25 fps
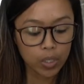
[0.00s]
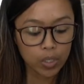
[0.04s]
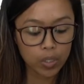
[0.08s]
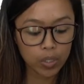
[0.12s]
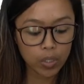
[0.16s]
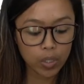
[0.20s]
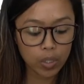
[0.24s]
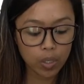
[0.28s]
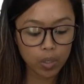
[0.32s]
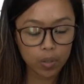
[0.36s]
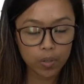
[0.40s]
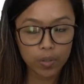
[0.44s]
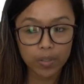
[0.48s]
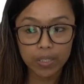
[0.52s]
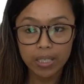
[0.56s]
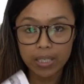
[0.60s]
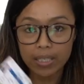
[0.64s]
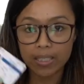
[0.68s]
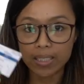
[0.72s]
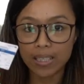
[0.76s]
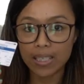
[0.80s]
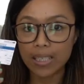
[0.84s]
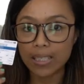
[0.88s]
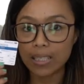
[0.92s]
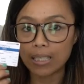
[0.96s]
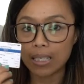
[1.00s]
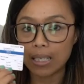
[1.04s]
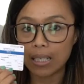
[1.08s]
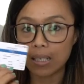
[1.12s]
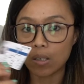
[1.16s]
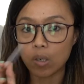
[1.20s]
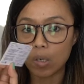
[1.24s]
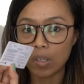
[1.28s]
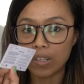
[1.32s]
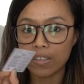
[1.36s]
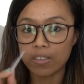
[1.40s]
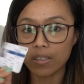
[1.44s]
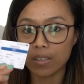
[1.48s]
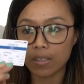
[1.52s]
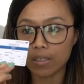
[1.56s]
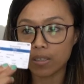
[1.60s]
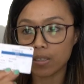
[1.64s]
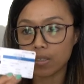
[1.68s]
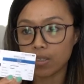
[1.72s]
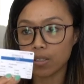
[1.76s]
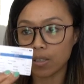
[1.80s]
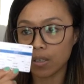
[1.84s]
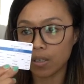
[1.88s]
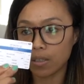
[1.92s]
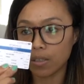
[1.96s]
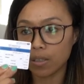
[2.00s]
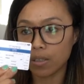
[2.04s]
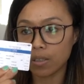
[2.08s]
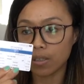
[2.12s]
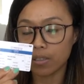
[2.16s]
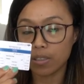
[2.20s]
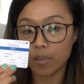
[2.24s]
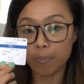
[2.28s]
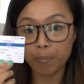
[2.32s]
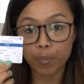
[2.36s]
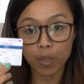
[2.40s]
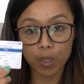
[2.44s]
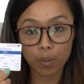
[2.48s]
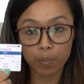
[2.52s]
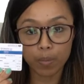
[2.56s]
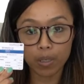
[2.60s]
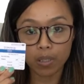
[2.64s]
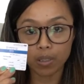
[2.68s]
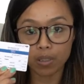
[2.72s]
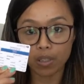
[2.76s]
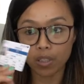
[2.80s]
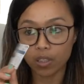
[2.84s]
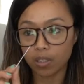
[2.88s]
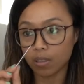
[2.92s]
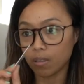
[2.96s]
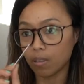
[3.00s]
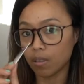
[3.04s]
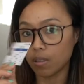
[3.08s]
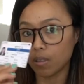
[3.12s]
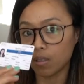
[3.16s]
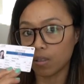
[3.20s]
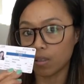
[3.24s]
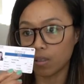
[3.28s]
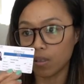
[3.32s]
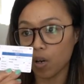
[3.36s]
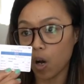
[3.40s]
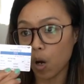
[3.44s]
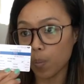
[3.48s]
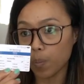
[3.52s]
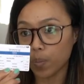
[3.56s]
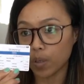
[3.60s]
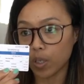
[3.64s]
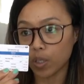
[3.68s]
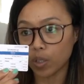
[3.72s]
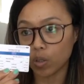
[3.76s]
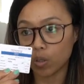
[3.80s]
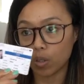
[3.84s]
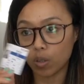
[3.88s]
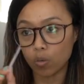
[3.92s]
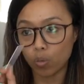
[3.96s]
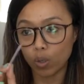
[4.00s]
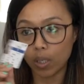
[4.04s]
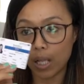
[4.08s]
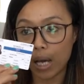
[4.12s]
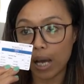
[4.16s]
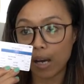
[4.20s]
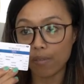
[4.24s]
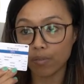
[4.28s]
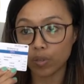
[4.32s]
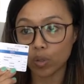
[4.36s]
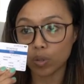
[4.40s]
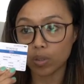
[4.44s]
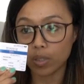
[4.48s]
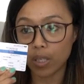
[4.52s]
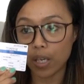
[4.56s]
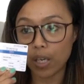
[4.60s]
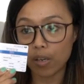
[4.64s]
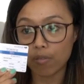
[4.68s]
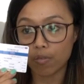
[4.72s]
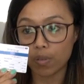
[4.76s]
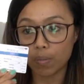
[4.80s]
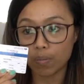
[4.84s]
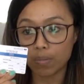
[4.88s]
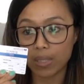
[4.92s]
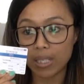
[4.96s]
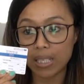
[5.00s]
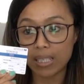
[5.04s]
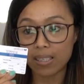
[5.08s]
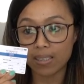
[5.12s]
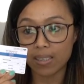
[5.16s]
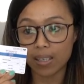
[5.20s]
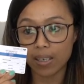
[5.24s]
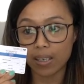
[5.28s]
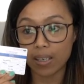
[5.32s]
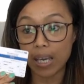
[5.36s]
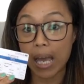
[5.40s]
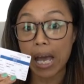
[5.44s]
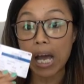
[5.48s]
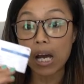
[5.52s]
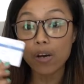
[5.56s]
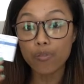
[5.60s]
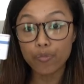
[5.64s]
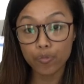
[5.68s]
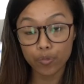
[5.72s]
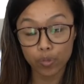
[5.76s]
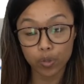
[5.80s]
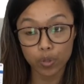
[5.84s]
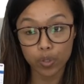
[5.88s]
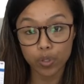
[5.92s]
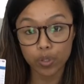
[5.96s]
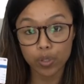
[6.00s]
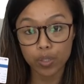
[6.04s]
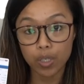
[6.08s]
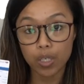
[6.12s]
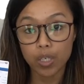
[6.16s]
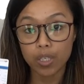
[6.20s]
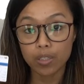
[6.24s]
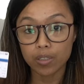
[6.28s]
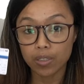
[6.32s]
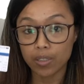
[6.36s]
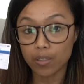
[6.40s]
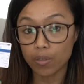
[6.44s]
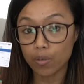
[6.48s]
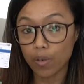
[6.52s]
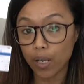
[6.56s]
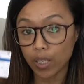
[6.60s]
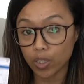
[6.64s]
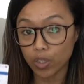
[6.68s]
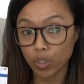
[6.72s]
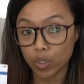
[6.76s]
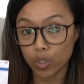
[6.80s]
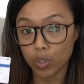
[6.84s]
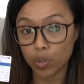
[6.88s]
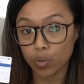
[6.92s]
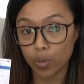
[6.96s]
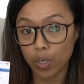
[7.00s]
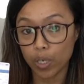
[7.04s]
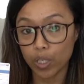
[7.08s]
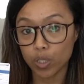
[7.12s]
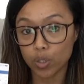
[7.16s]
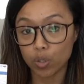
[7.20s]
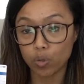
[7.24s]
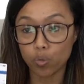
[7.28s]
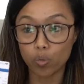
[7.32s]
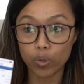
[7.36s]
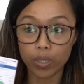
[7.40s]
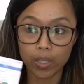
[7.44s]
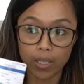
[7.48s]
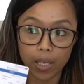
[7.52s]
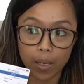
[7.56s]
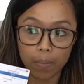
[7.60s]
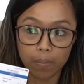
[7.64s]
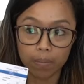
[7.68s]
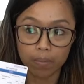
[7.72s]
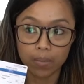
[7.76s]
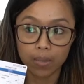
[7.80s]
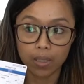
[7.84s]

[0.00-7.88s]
So this is the permit that the operator will have to take from DCA after the registration with them.